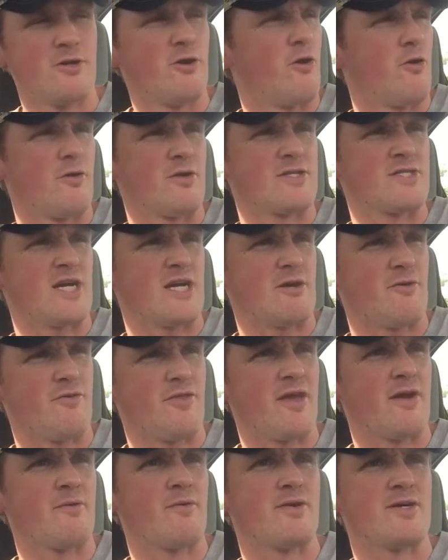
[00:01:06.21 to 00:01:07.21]
Or no, the taco
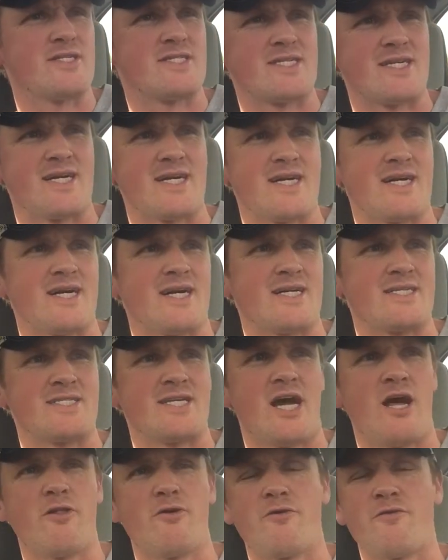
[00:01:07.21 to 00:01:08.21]
thing was uh, a uh,
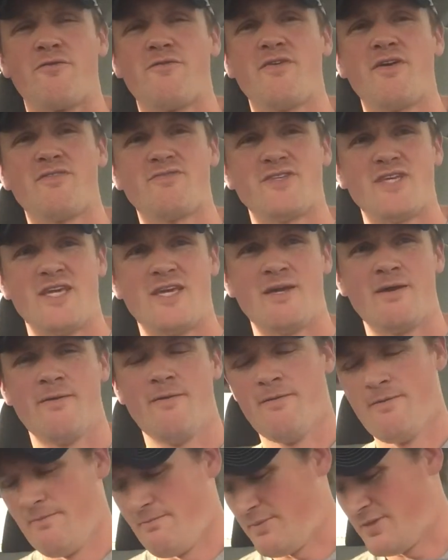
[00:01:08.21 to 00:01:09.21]
dollar fifty,
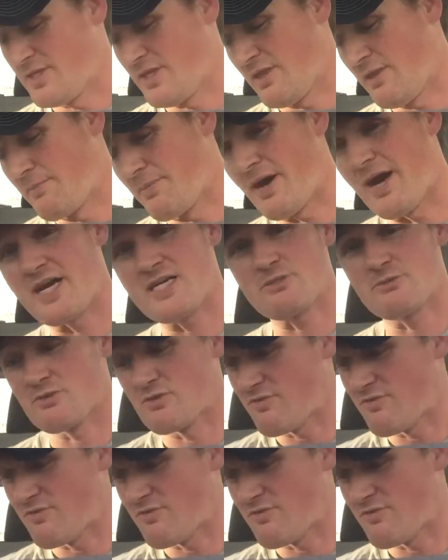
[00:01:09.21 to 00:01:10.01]
but then the box